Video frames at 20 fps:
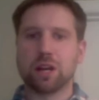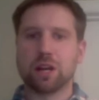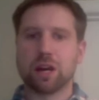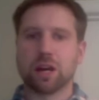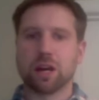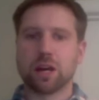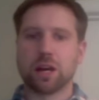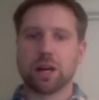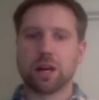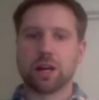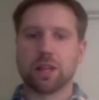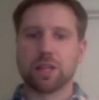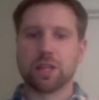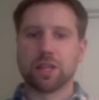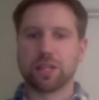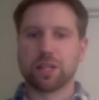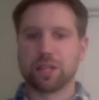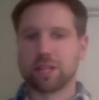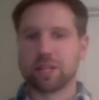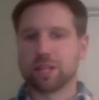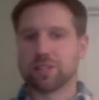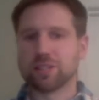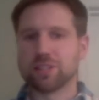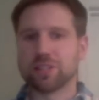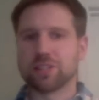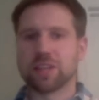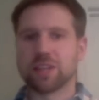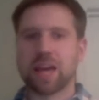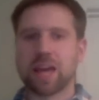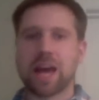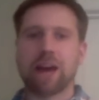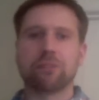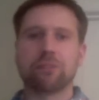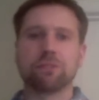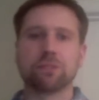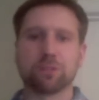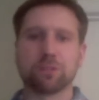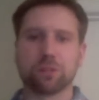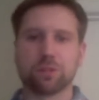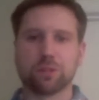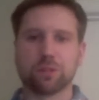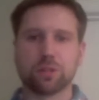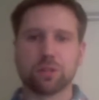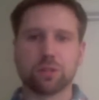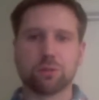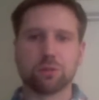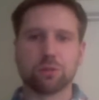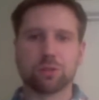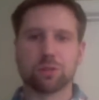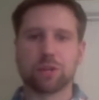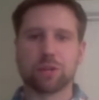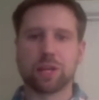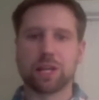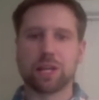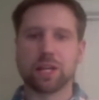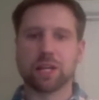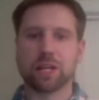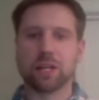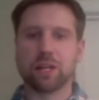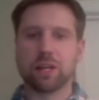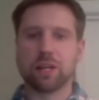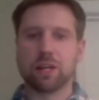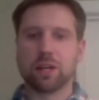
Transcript: that exists after the core training.